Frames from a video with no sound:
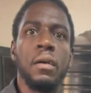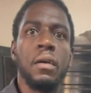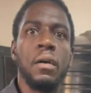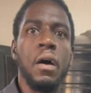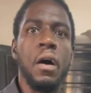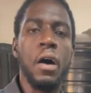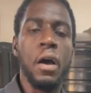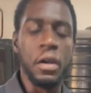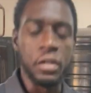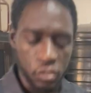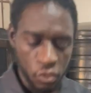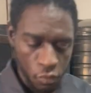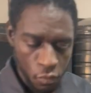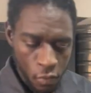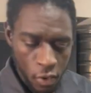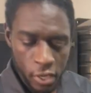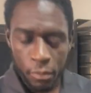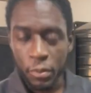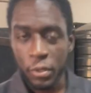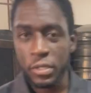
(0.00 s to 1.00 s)
Alright, so we
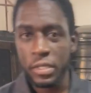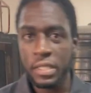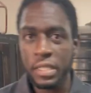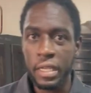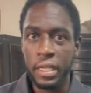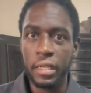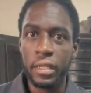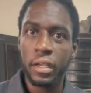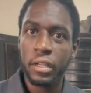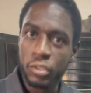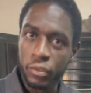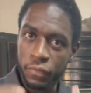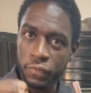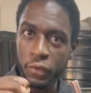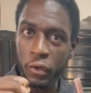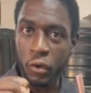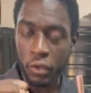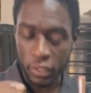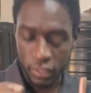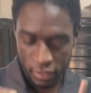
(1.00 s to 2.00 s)
want to proceed to
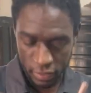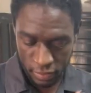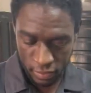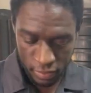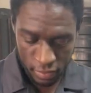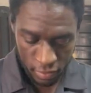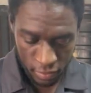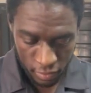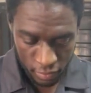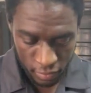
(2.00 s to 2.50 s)
flux.